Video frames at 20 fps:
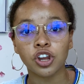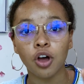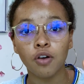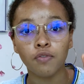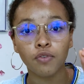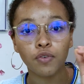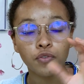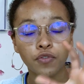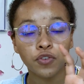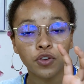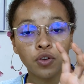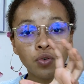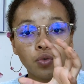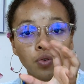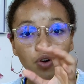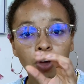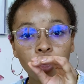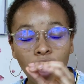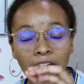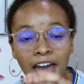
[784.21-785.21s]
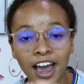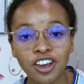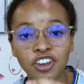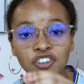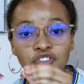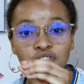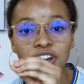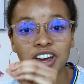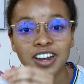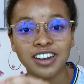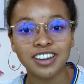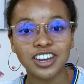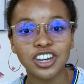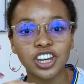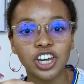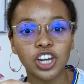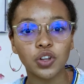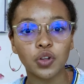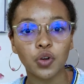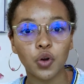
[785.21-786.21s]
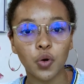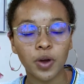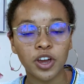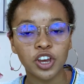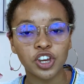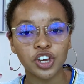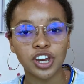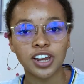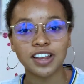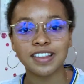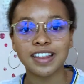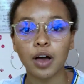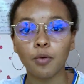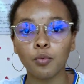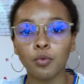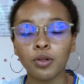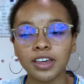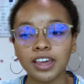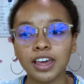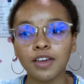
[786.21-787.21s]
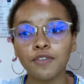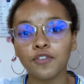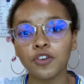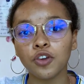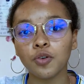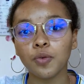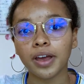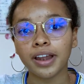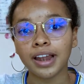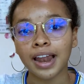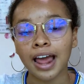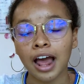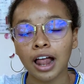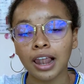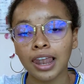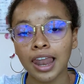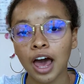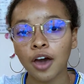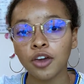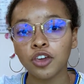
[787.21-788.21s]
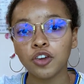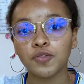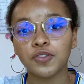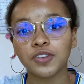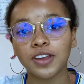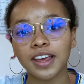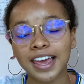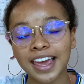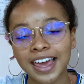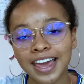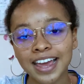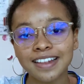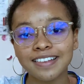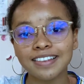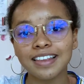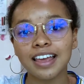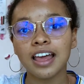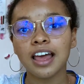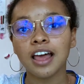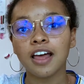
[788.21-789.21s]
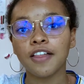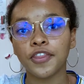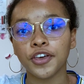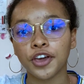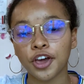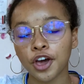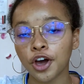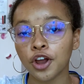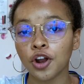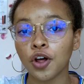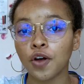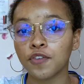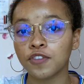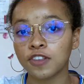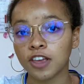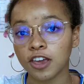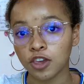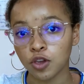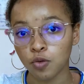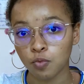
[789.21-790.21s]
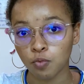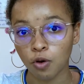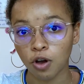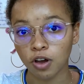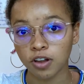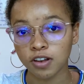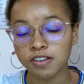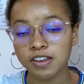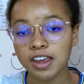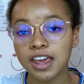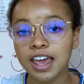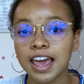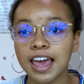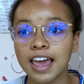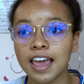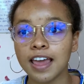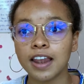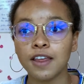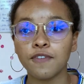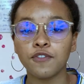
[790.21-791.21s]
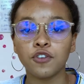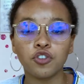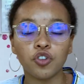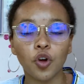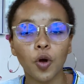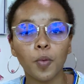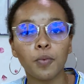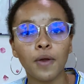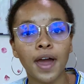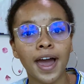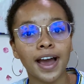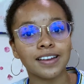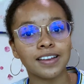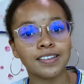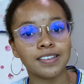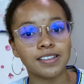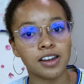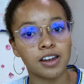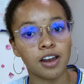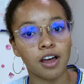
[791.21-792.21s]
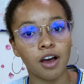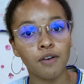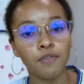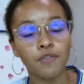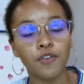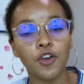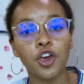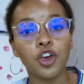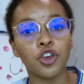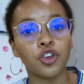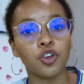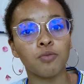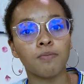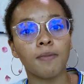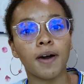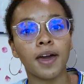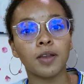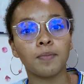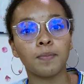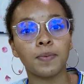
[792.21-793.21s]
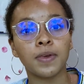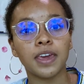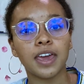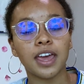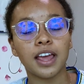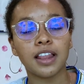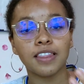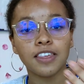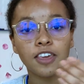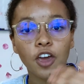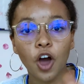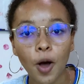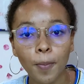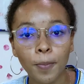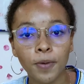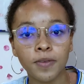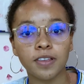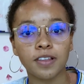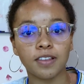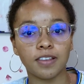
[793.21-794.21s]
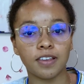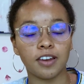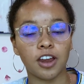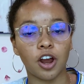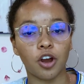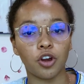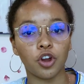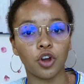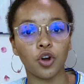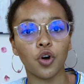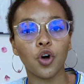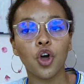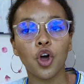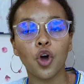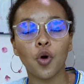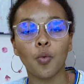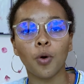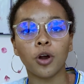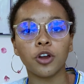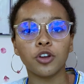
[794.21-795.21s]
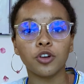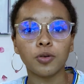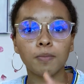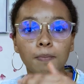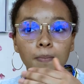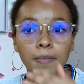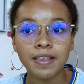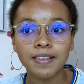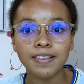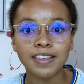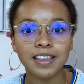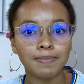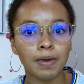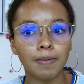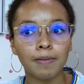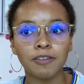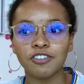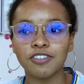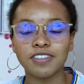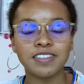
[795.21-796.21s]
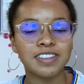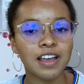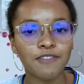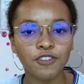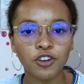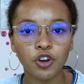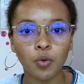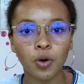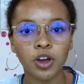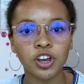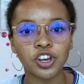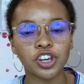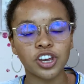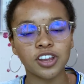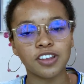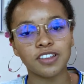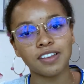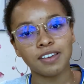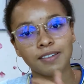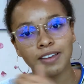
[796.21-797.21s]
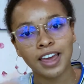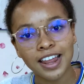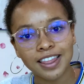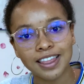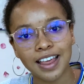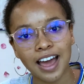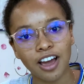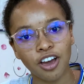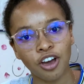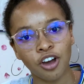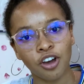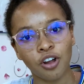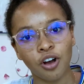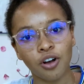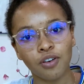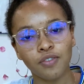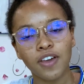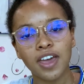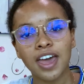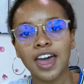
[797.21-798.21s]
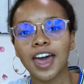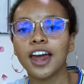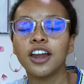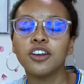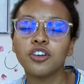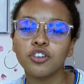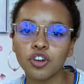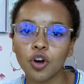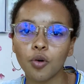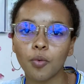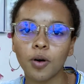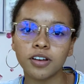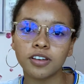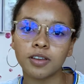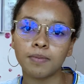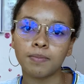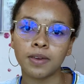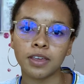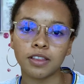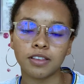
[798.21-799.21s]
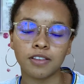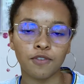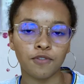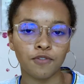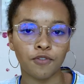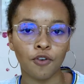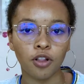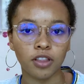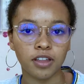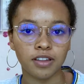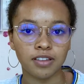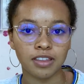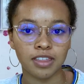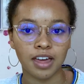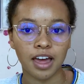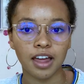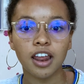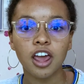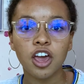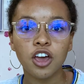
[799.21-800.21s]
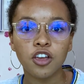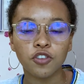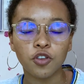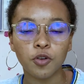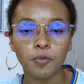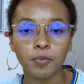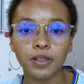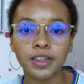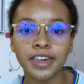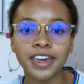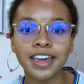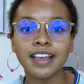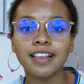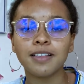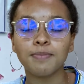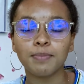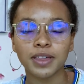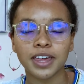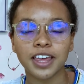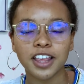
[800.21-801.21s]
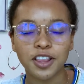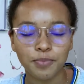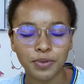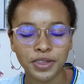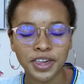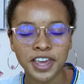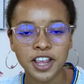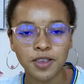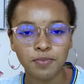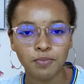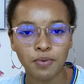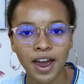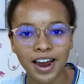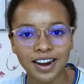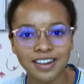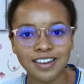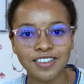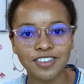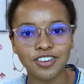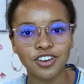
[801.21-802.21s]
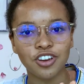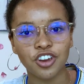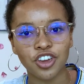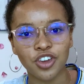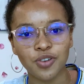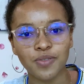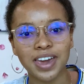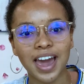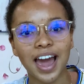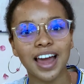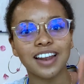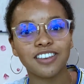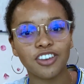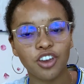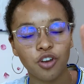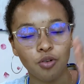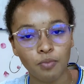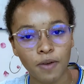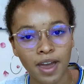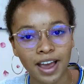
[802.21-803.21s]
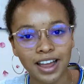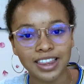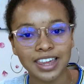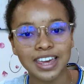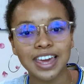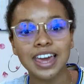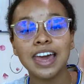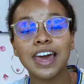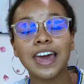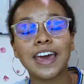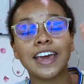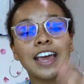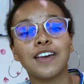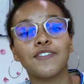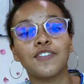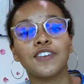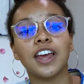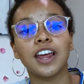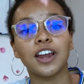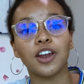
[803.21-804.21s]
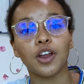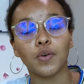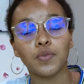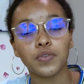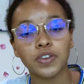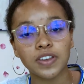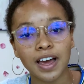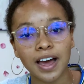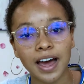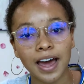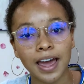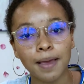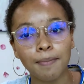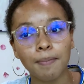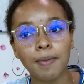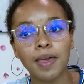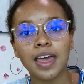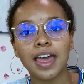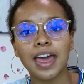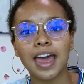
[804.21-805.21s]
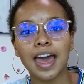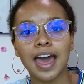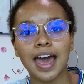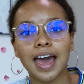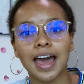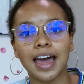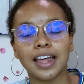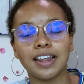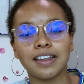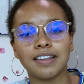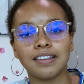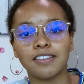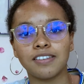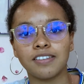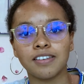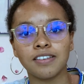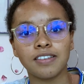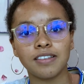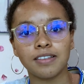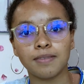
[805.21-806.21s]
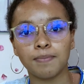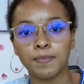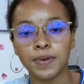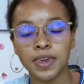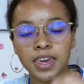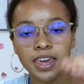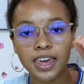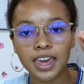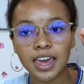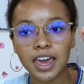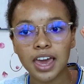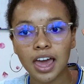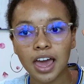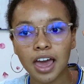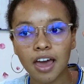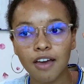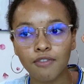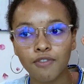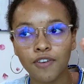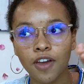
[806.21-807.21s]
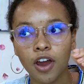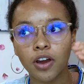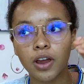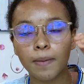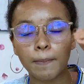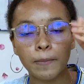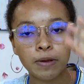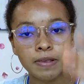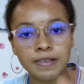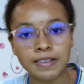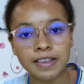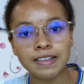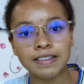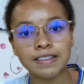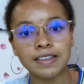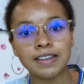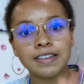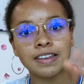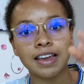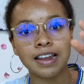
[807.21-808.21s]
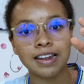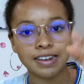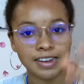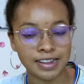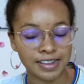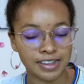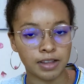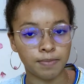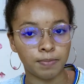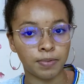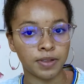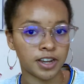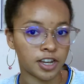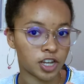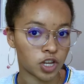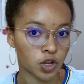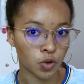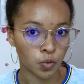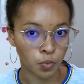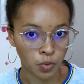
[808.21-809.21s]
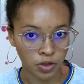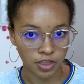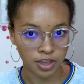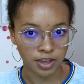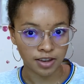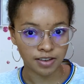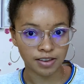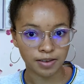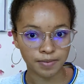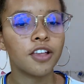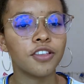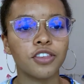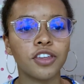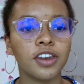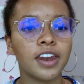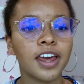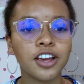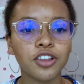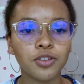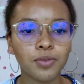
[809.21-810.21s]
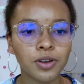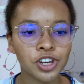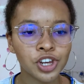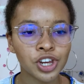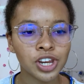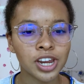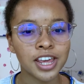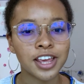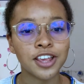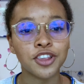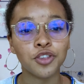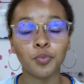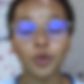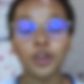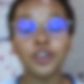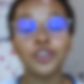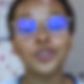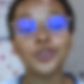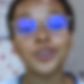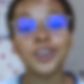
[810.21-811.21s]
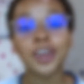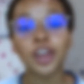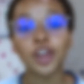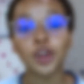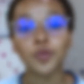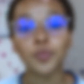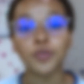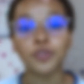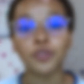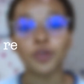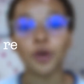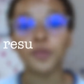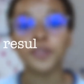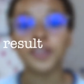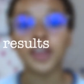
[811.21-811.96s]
of a few extra additional questions that will give you and allow you to hit the cutoffs that you want. And if you don't practice enough, you might be in the opposite scenario where you're missing maybe just 7 questions to hit that cutoff, and you don't want to fall into that. So please, please, please practice your Ucat correctly, give it enough time, and just be very persistent and disciplined with it. So the next question is, when do you get your results